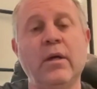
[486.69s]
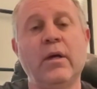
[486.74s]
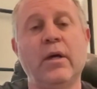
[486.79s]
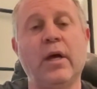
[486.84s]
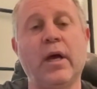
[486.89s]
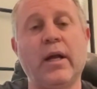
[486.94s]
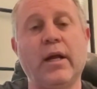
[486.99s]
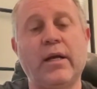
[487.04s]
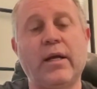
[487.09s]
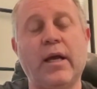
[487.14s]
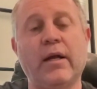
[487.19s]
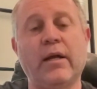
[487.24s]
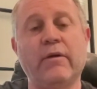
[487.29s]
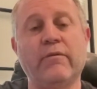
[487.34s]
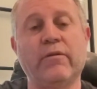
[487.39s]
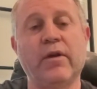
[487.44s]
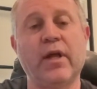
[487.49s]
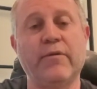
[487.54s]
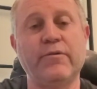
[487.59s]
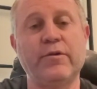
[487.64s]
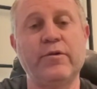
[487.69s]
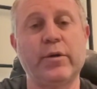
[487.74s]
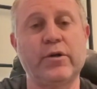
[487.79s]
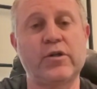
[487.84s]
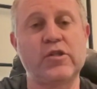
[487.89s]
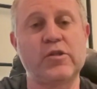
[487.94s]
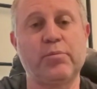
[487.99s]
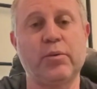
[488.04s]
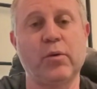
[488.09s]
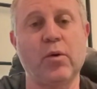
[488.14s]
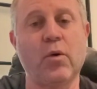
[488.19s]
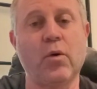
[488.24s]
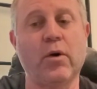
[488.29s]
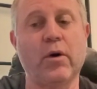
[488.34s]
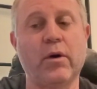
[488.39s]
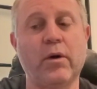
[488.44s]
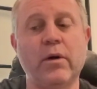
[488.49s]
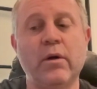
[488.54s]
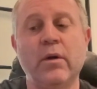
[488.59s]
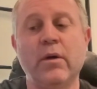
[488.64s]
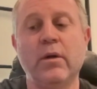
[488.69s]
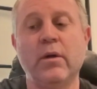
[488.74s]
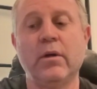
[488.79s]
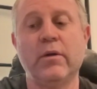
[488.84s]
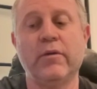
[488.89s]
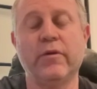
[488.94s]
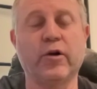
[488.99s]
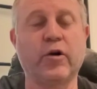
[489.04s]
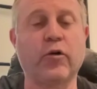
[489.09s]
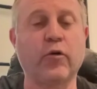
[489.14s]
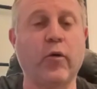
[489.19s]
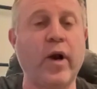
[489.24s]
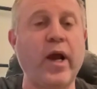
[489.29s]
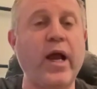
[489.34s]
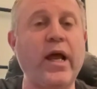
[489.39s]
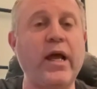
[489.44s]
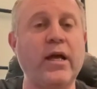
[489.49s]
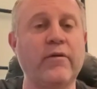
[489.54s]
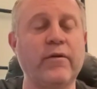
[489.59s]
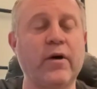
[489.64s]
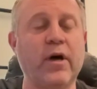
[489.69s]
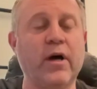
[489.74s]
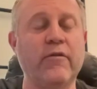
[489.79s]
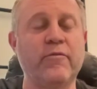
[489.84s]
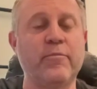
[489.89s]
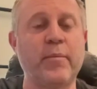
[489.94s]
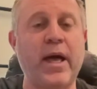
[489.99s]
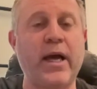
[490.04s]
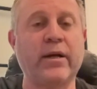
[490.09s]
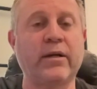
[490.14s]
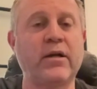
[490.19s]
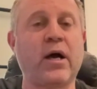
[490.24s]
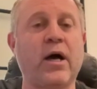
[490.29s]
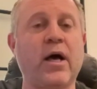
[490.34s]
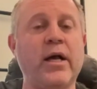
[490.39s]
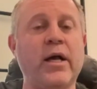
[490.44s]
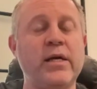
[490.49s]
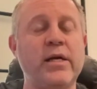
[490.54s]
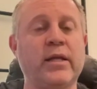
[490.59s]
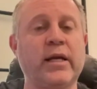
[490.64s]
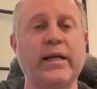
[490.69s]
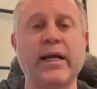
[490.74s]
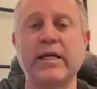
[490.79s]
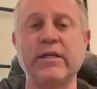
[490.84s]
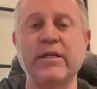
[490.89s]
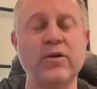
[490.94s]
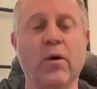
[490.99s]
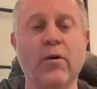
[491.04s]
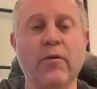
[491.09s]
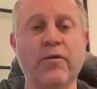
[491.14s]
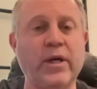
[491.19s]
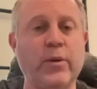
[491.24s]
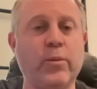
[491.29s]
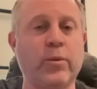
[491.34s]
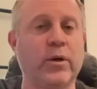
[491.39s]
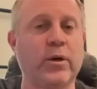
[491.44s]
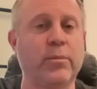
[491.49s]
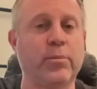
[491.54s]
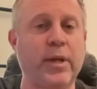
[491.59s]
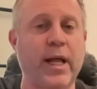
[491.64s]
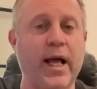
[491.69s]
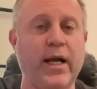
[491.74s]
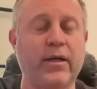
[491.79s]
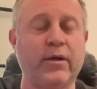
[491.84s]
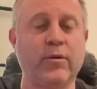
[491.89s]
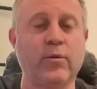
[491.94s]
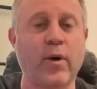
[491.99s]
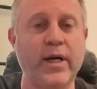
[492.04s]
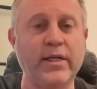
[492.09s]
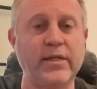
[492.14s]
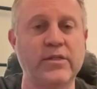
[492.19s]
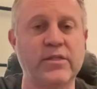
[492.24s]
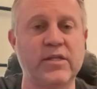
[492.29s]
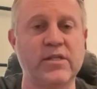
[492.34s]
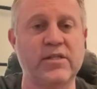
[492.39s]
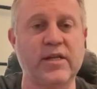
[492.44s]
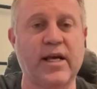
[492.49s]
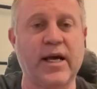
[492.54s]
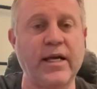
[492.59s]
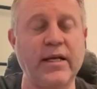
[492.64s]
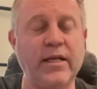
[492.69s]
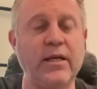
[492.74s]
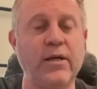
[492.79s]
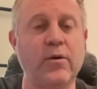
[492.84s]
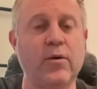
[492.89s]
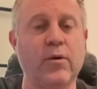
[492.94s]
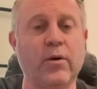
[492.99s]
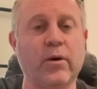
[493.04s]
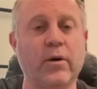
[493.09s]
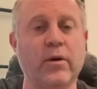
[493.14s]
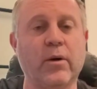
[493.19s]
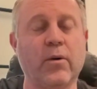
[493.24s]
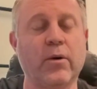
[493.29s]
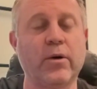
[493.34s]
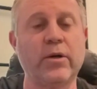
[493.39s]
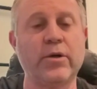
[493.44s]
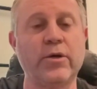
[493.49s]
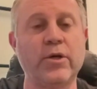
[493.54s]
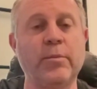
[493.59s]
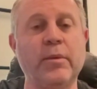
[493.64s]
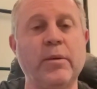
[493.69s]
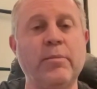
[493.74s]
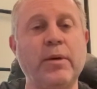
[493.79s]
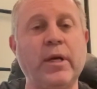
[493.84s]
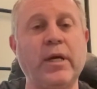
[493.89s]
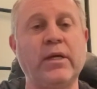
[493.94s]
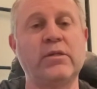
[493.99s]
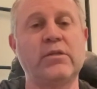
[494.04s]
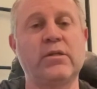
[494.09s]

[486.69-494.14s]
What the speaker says: And I kind of love to explore the gray of mankind. Like, I don't think we're a black and white society or human beings.